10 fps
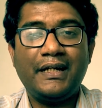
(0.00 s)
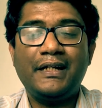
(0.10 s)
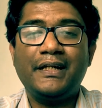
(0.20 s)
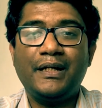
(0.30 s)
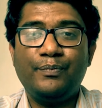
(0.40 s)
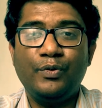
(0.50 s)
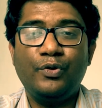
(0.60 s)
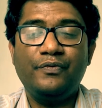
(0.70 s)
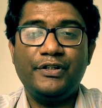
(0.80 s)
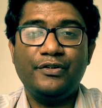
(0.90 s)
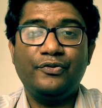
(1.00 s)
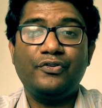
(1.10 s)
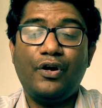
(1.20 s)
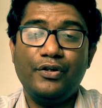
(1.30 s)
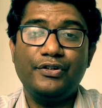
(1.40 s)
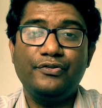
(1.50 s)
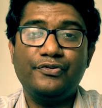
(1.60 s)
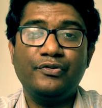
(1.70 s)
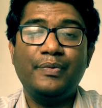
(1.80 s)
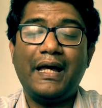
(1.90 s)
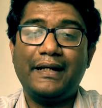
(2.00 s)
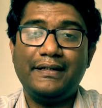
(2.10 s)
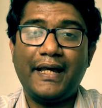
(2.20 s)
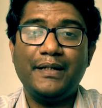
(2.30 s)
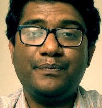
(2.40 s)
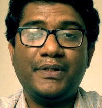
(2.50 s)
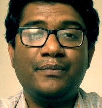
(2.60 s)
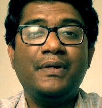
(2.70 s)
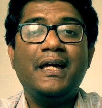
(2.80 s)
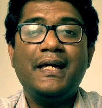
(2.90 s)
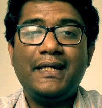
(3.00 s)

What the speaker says: and I upload videos on YouTube at 9 p.m.